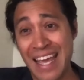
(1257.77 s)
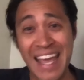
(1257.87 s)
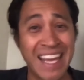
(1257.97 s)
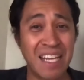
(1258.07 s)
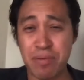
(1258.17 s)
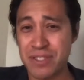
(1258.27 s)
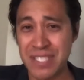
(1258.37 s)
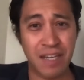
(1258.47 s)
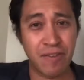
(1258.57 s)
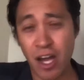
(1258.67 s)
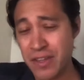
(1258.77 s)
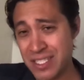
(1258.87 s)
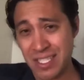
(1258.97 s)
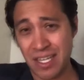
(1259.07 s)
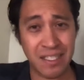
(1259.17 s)
80% of all this
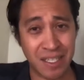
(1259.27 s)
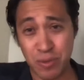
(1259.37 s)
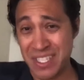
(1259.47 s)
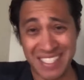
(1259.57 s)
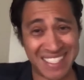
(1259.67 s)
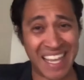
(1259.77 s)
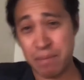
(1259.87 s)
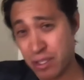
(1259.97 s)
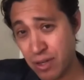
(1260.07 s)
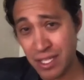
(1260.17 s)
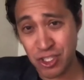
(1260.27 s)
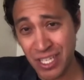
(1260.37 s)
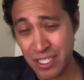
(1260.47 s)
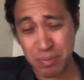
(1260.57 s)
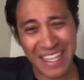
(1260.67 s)
content was the same across
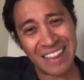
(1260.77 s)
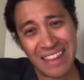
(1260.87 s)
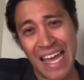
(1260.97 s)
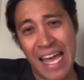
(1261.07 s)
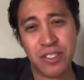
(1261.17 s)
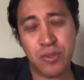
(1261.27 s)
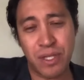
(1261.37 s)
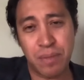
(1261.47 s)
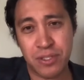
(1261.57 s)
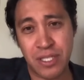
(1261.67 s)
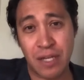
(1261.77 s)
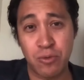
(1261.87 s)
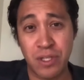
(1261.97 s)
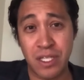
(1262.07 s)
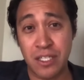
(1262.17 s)
channels, but that last 20%
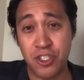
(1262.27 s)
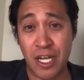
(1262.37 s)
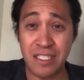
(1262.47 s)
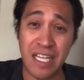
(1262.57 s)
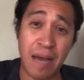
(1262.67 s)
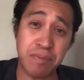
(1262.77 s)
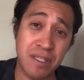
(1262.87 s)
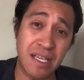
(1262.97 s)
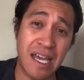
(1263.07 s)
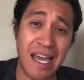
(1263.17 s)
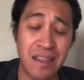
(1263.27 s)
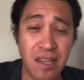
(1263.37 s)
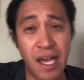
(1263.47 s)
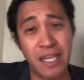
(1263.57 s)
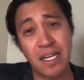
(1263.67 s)
really adapted the
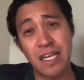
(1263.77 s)
headline,